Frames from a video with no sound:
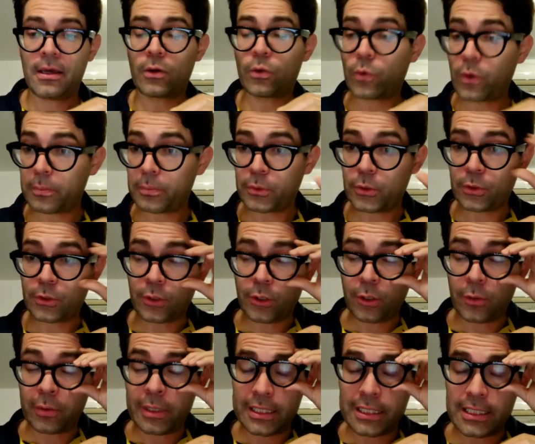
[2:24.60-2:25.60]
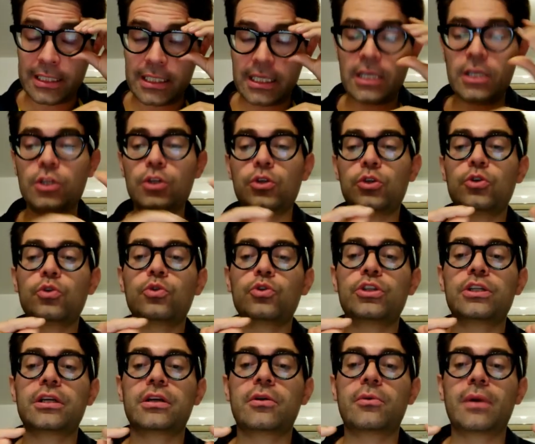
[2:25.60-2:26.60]
cryptocurrency, you
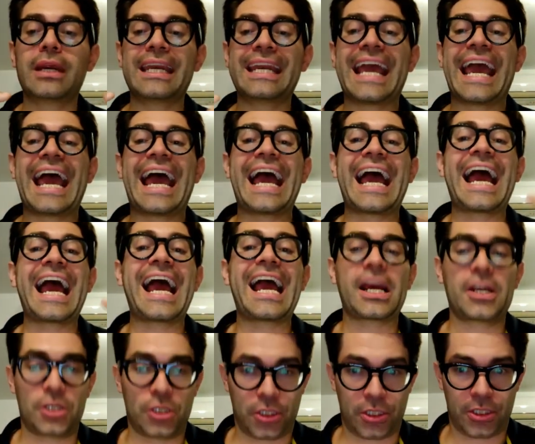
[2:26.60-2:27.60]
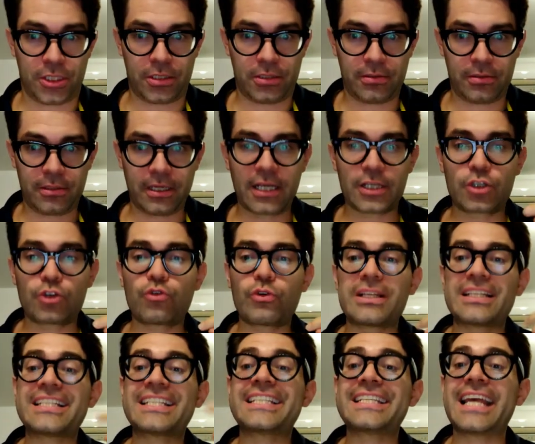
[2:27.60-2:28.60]
generate a hash, a
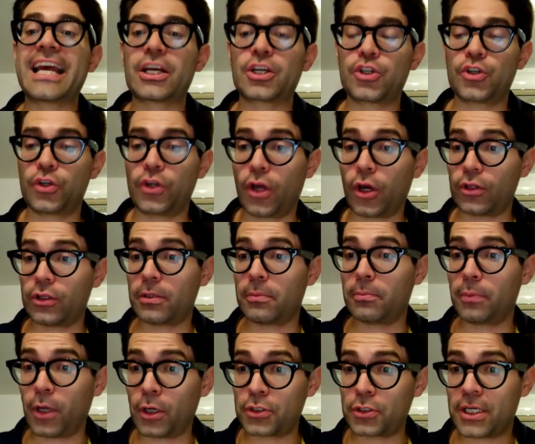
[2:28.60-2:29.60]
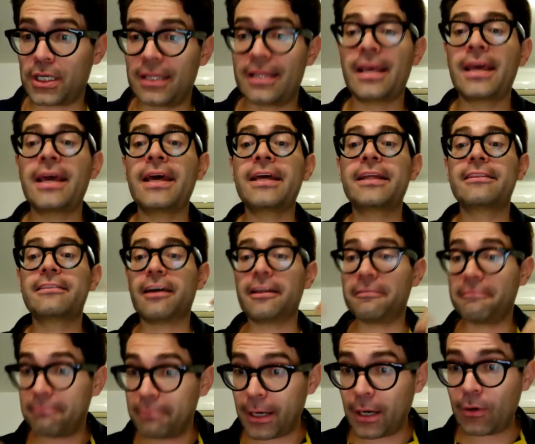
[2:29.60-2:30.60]
transaction on the blockchain
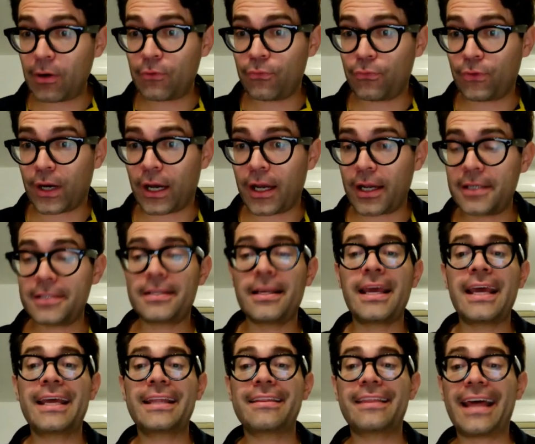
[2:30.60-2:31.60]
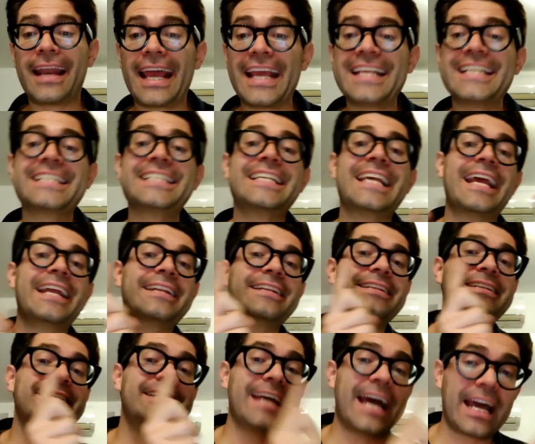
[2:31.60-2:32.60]
that verifies that I
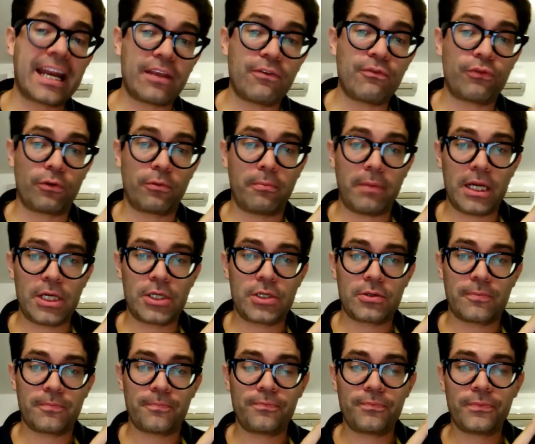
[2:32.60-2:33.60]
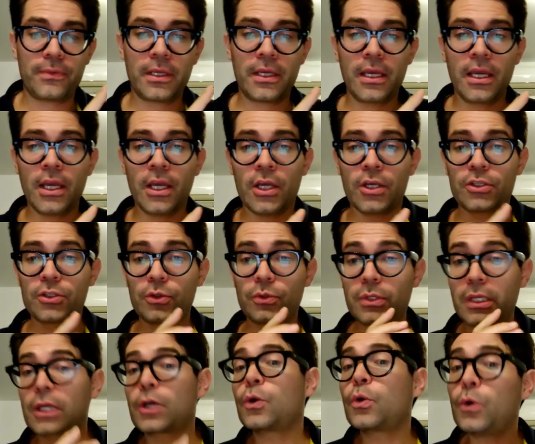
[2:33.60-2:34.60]
sent that information. So
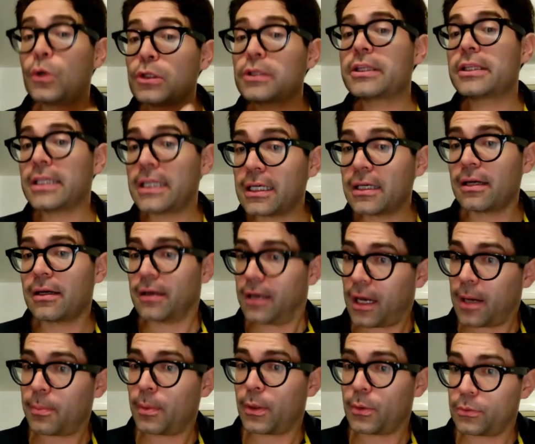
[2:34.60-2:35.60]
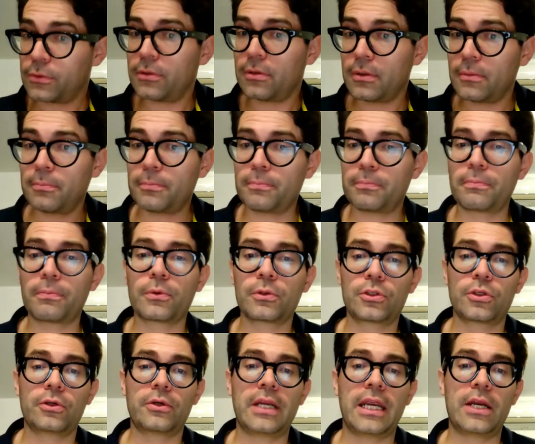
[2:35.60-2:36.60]
the cool thing about
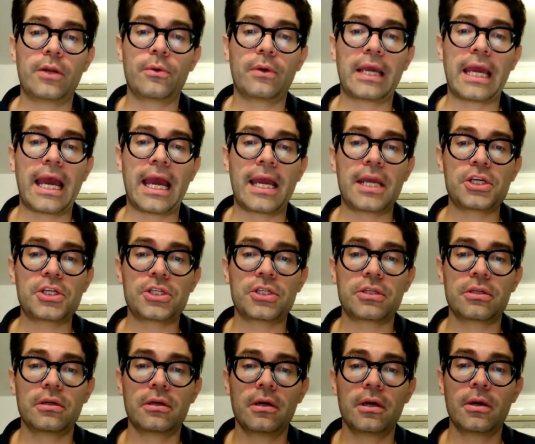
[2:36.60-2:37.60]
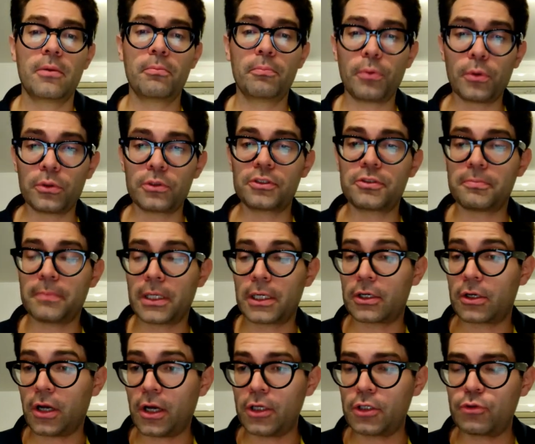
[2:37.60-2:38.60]
Tornado Cash pool
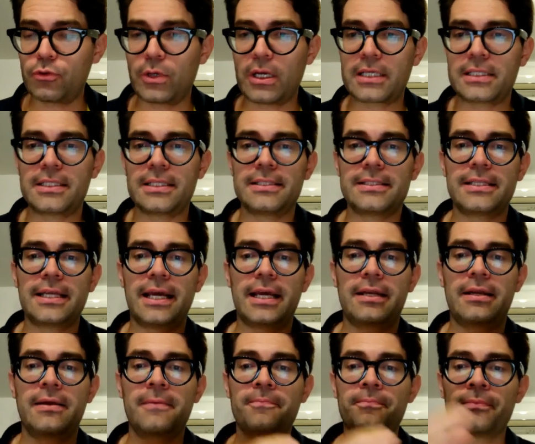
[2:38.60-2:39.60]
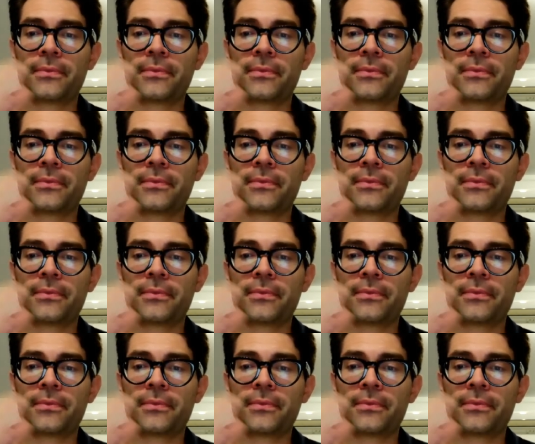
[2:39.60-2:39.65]
smart contracts is that